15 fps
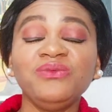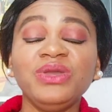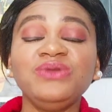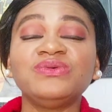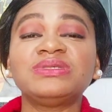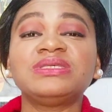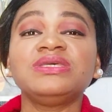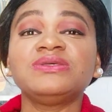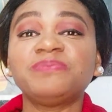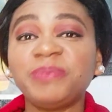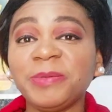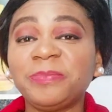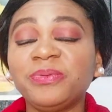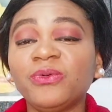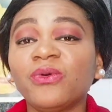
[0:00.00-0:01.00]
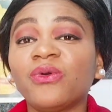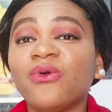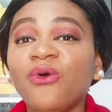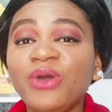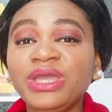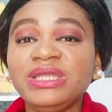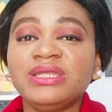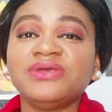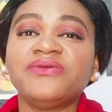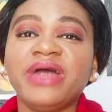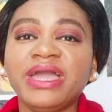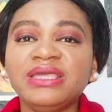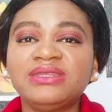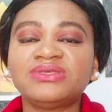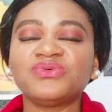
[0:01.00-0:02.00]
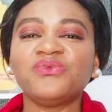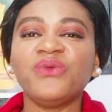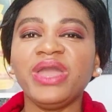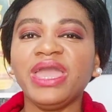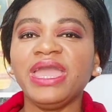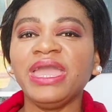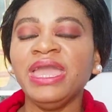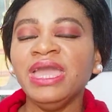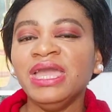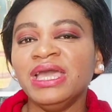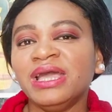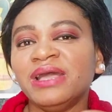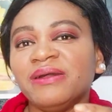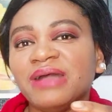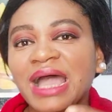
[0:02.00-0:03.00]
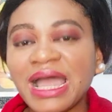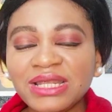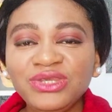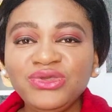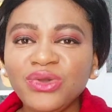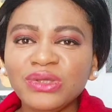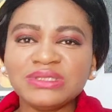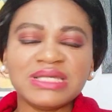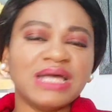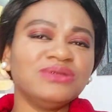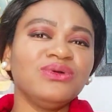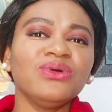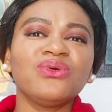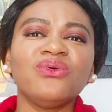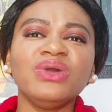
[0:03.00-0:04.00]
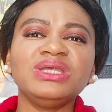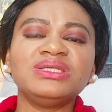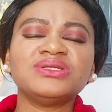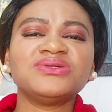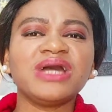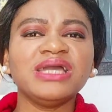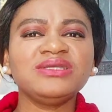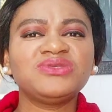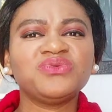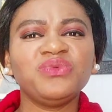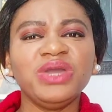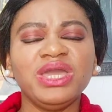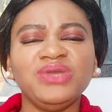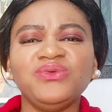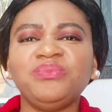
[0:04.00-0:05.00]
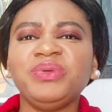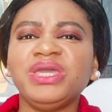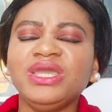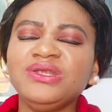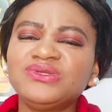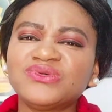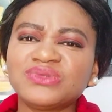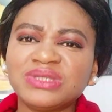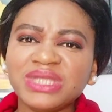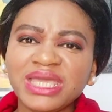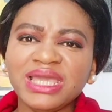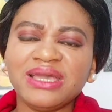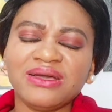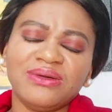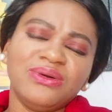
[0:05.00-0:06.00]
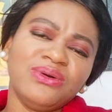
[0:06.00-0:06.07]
When you see people going the right way and yours are not going the right way, you begin to think,